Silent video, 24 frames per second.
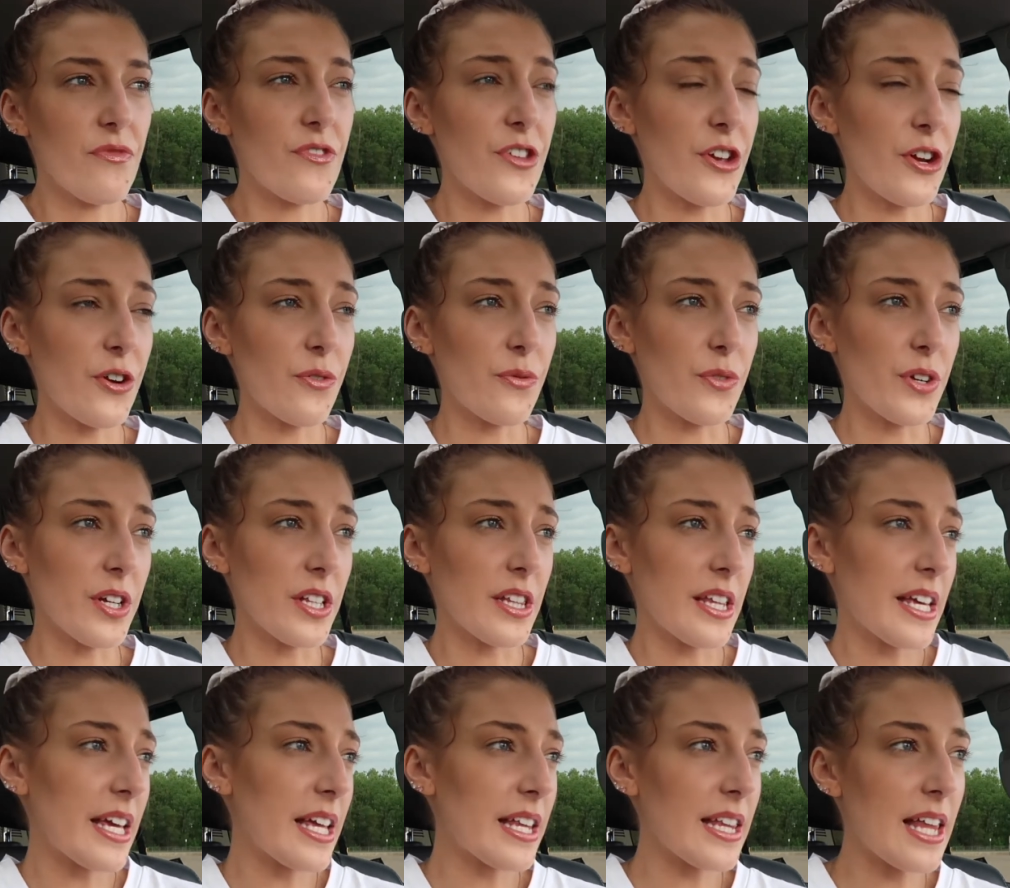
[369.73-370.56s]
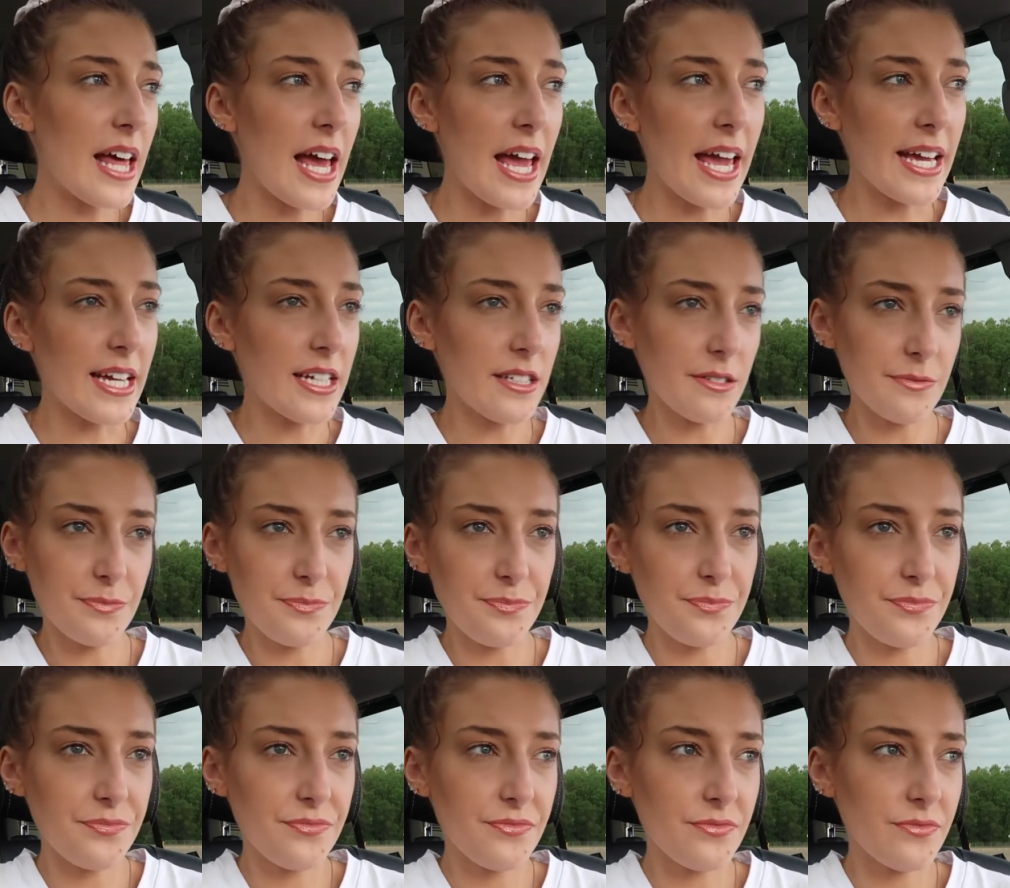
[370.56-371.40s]
they're really like
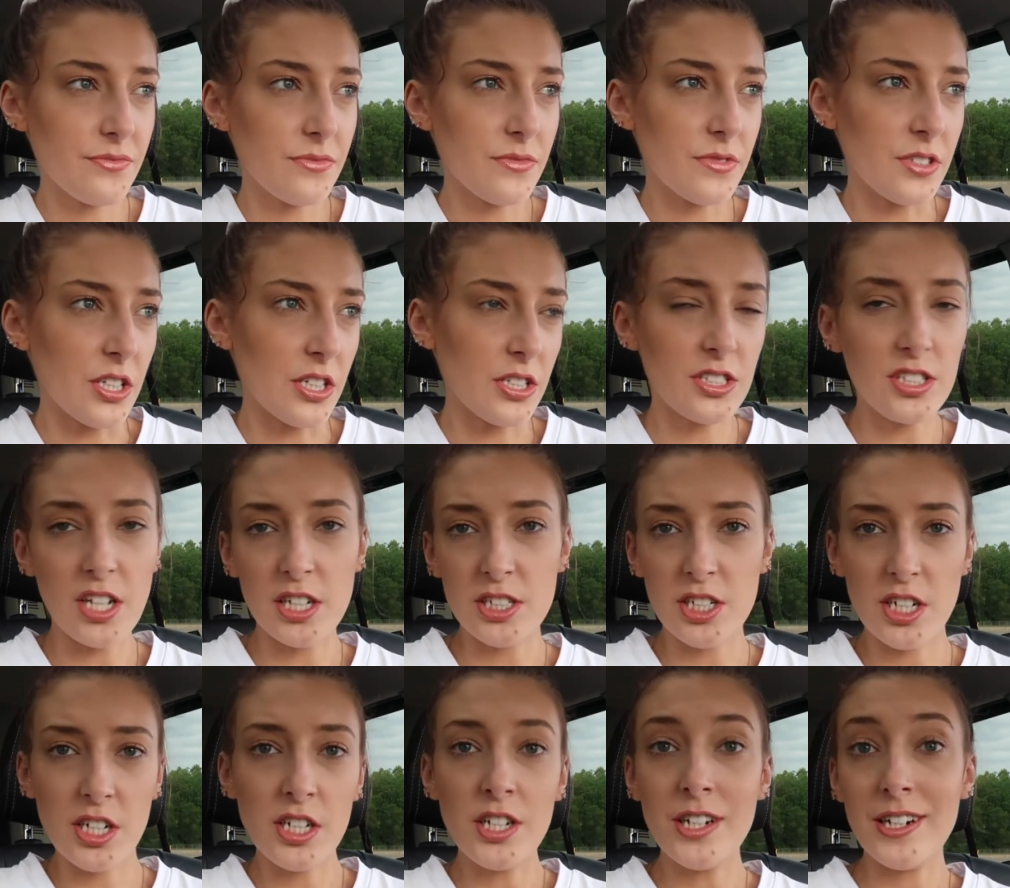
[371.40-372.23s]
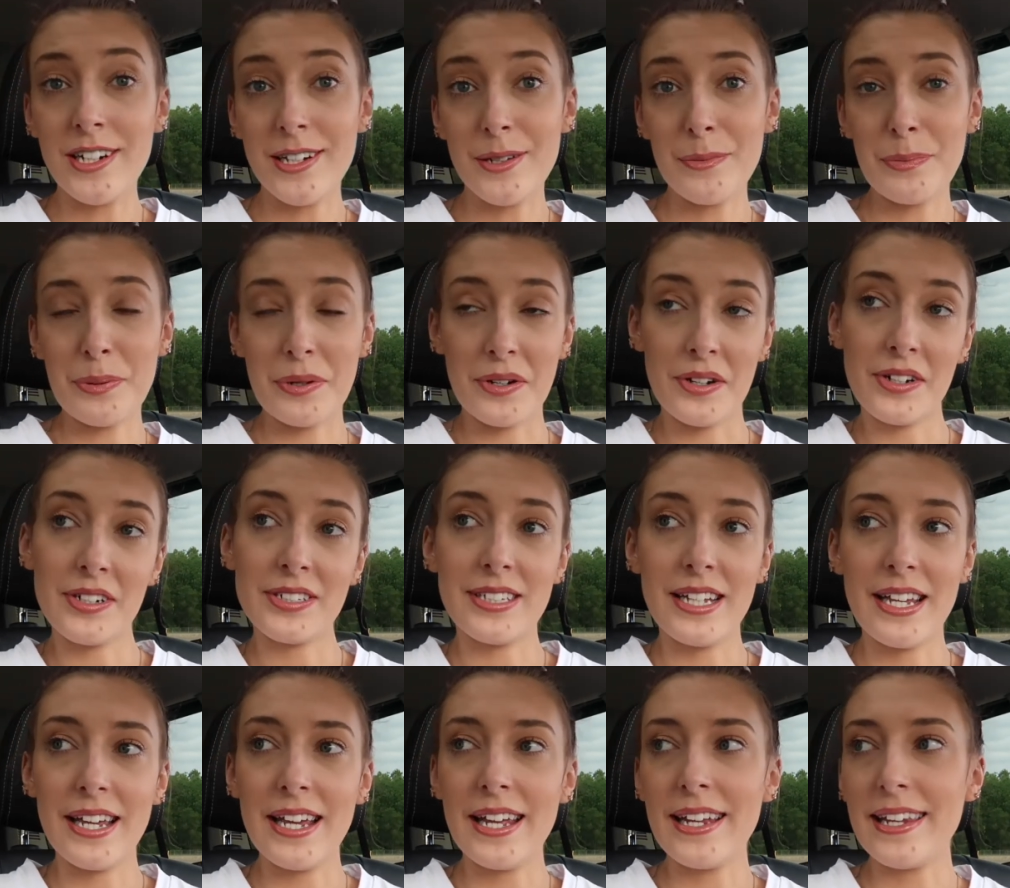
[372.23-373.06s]
they're such a good
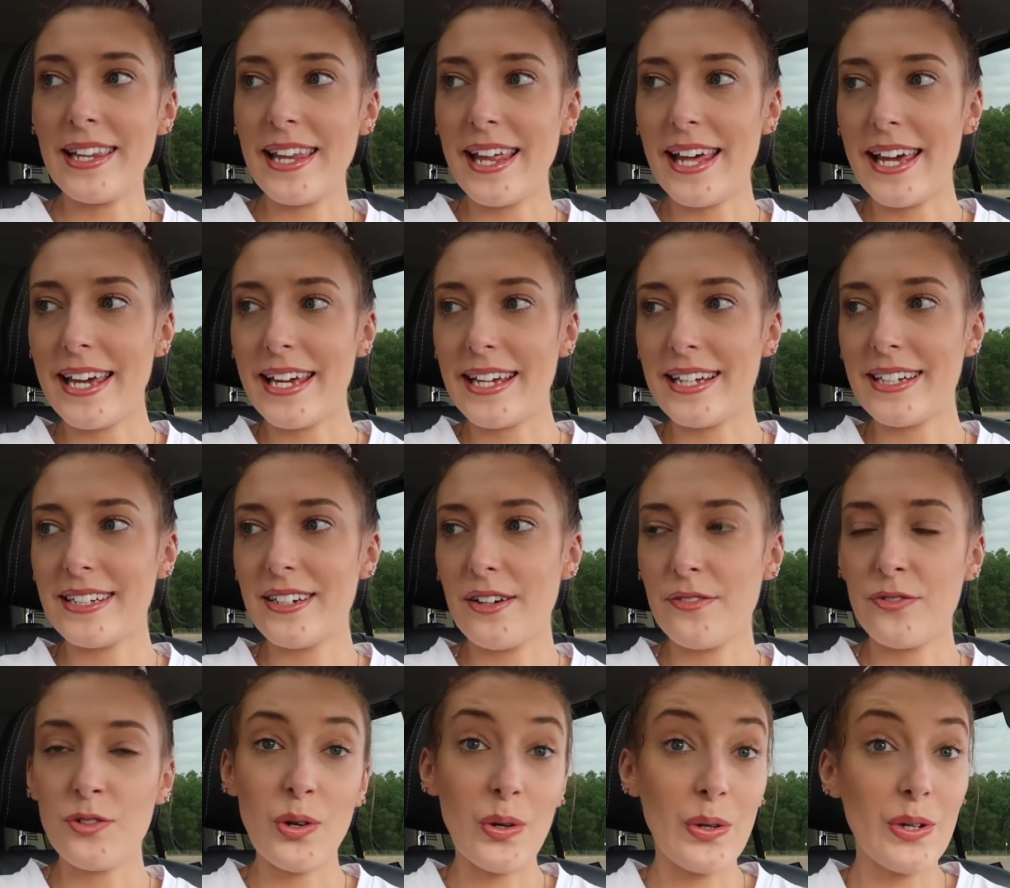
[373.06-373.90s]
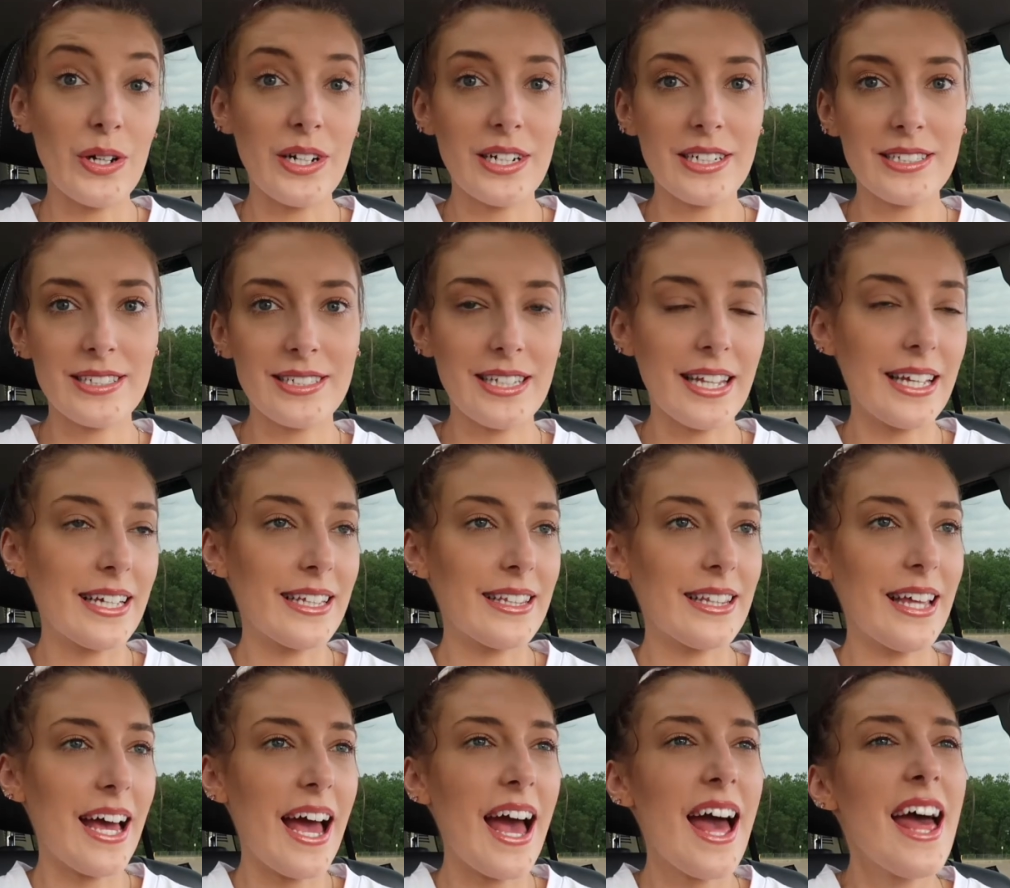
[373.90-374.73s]
person like of course
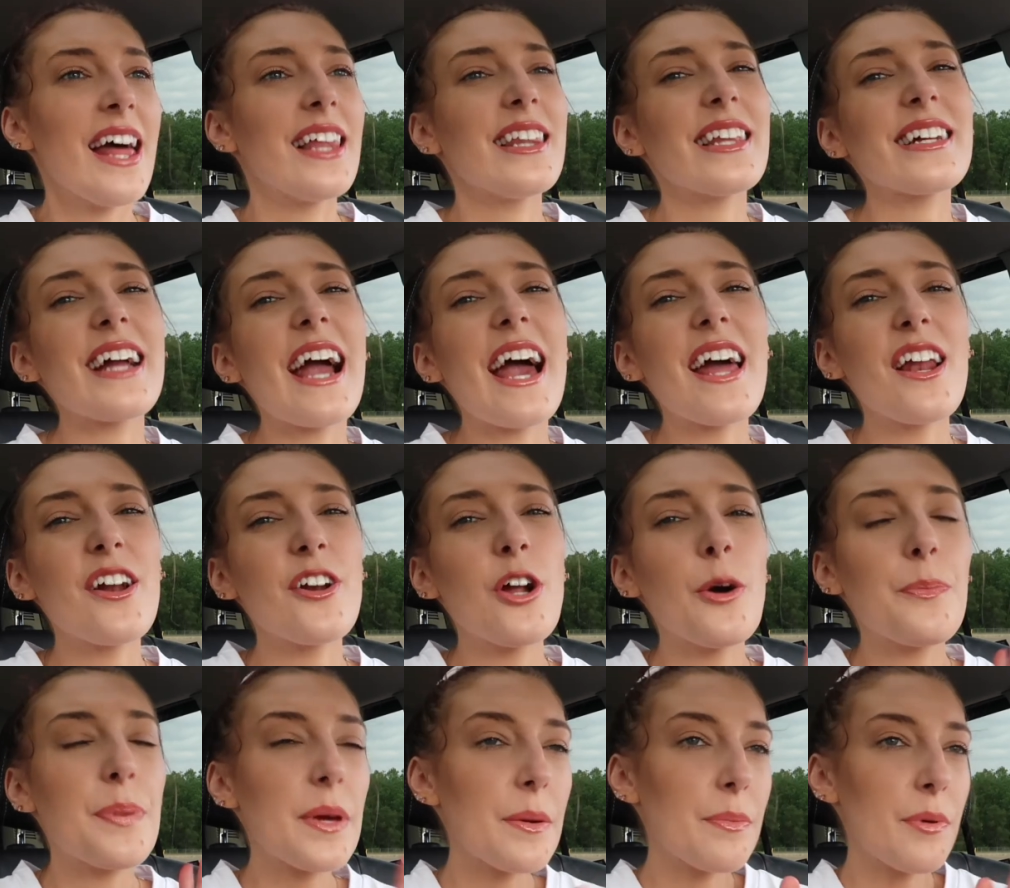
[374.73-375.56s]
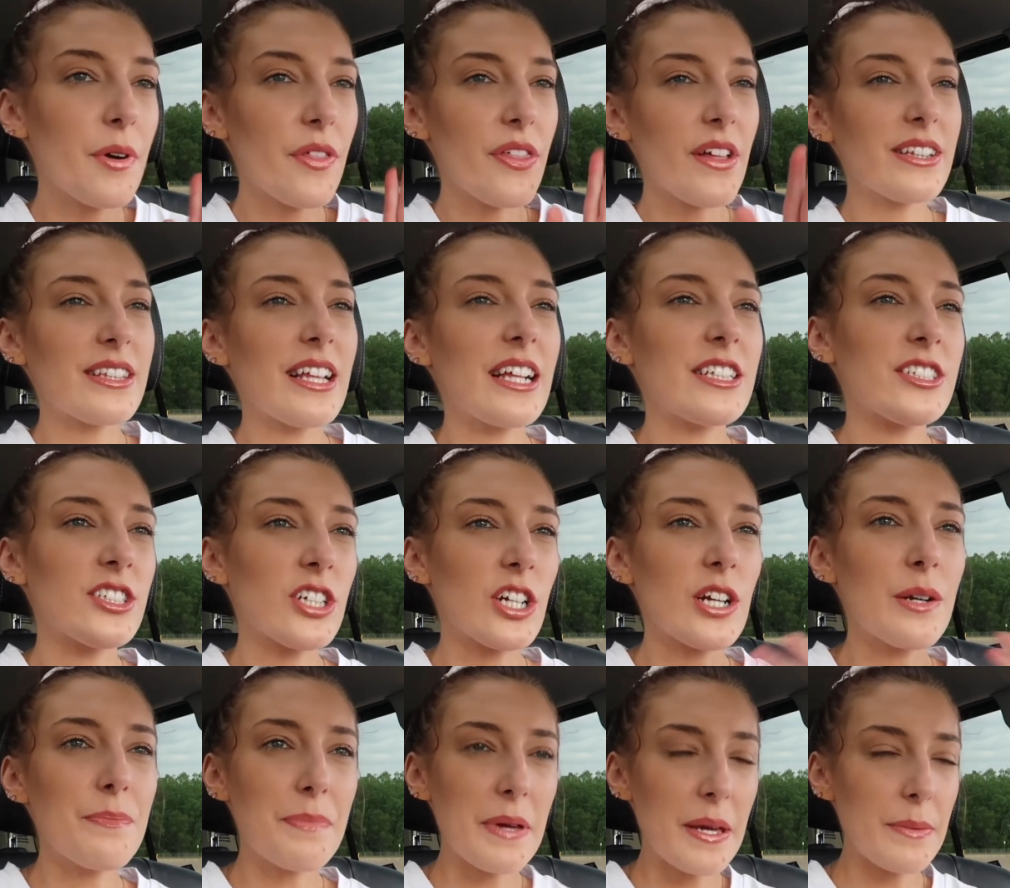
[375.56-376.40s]
like like I don't know people think that
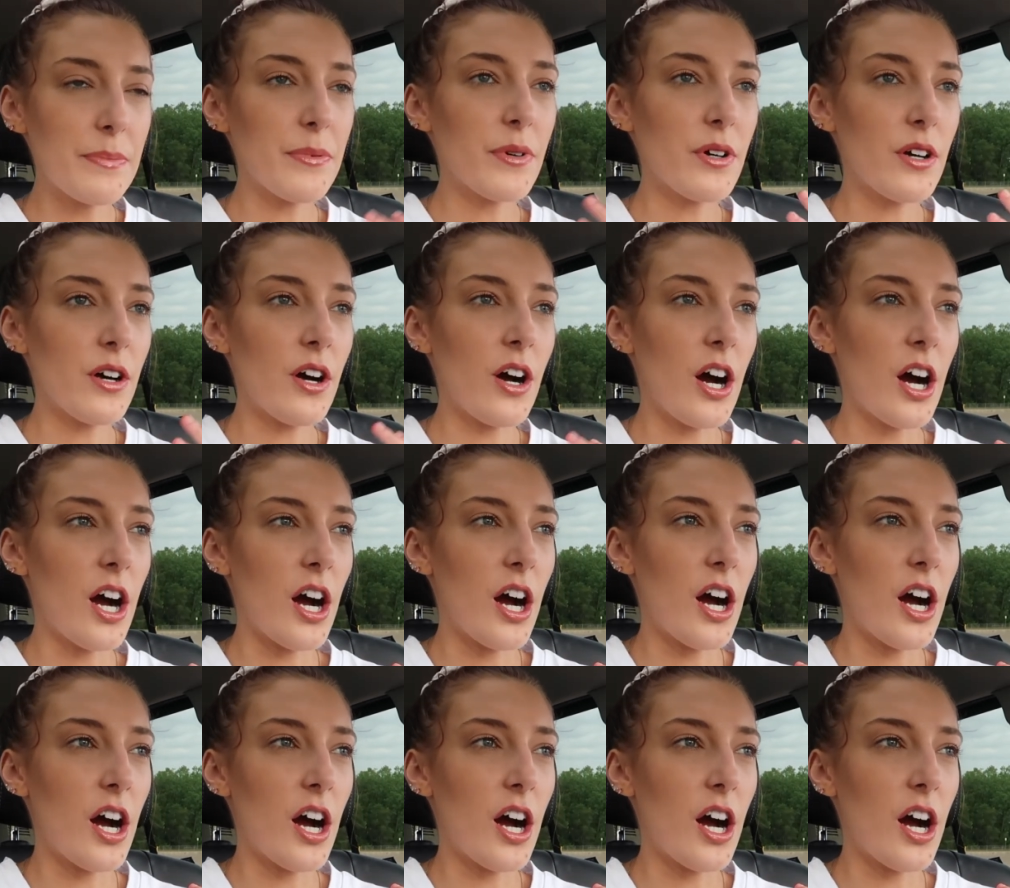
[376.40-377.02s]
certain people